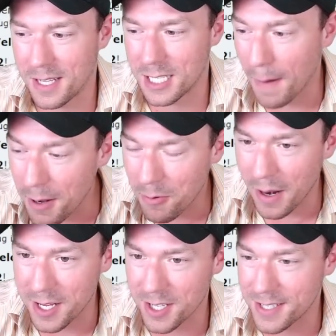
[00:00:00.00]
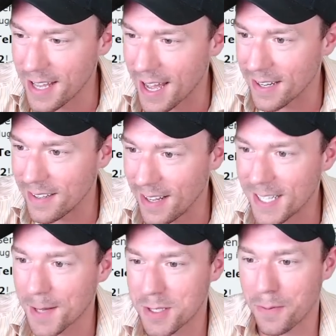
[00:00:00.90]
despite what I just said,
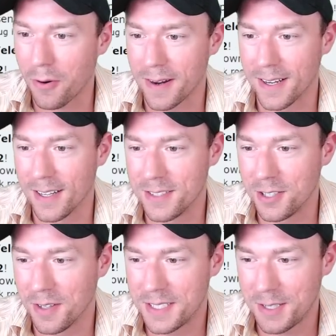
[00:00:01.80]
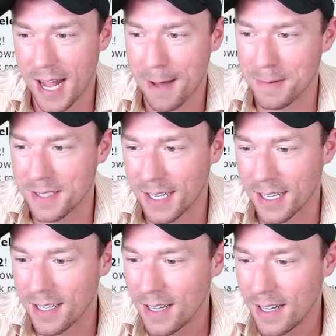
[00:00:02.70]
in comes the Porygon too. Let's see what happens here.